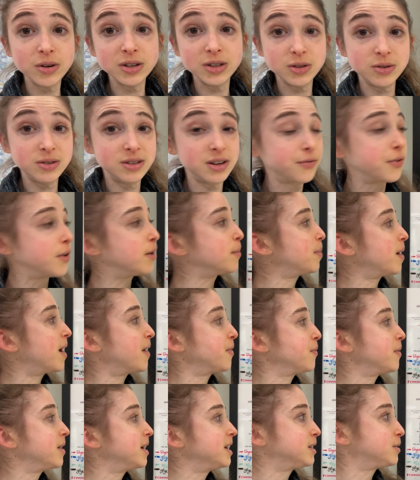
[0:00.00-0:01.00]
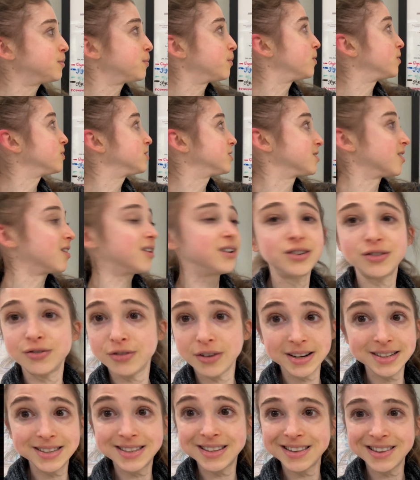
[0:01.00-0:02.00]
into different pathways, we'll start
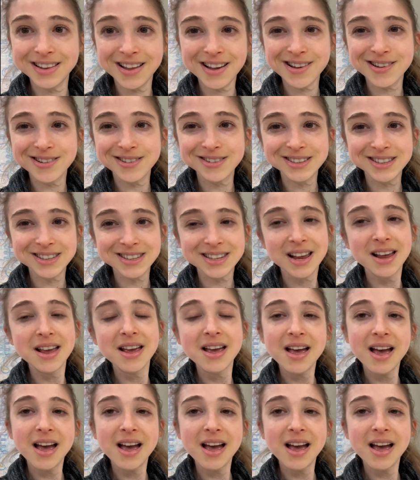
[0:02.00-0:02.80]
tracing those.